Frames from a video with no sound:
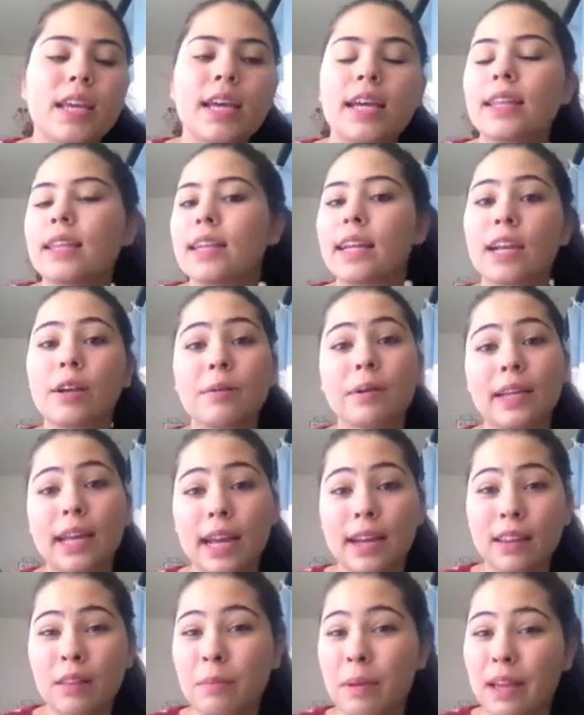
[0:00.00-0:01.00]
And then I already
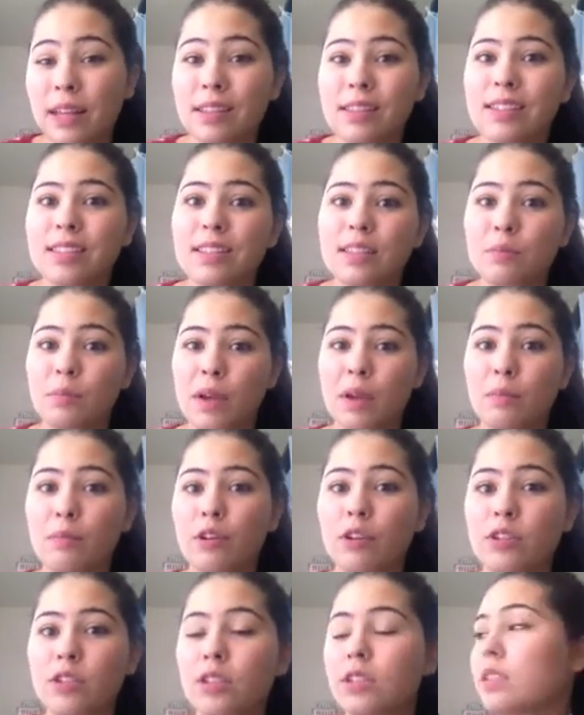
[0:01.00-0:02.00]
had the paints and the
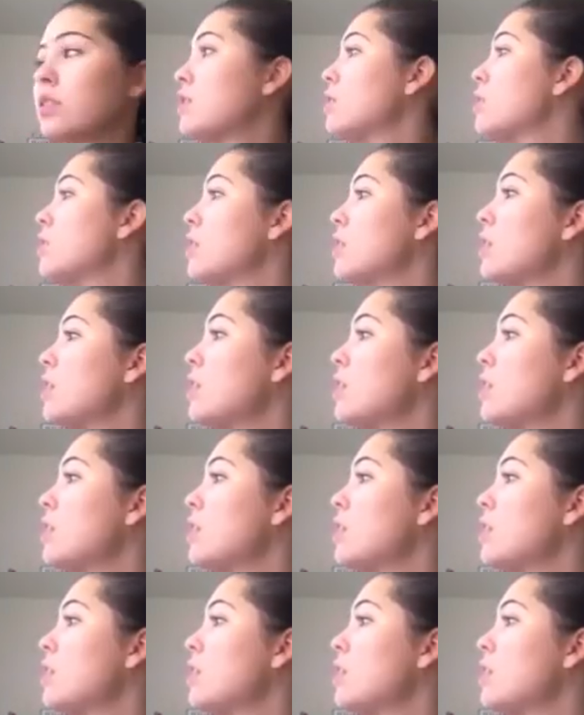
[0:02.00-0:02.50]
paintbrushes